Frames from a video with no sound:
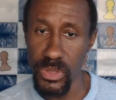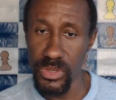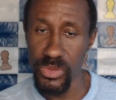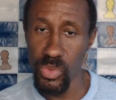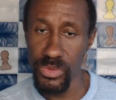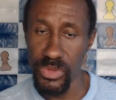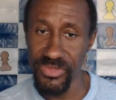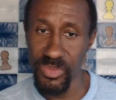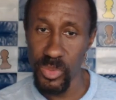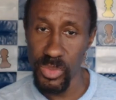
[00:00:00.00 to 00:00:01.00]
unless he wants to
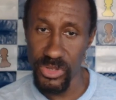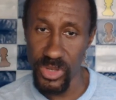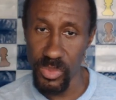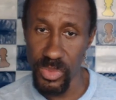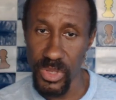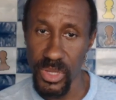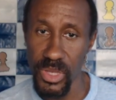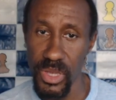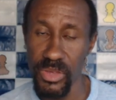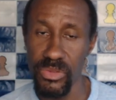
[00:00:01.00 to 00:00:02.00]
give it to bishop,
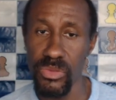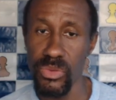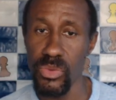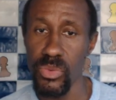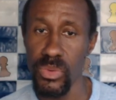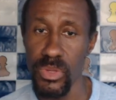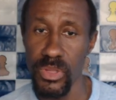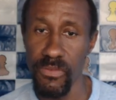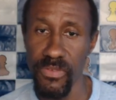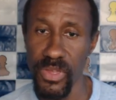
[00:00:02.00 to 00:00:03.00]
he has to
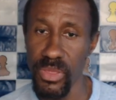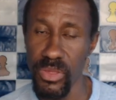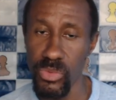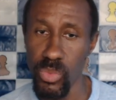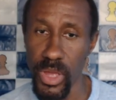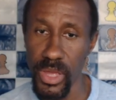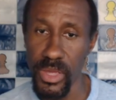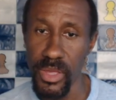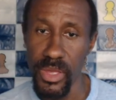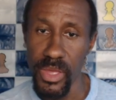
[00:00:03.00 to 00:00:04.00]
defend this way,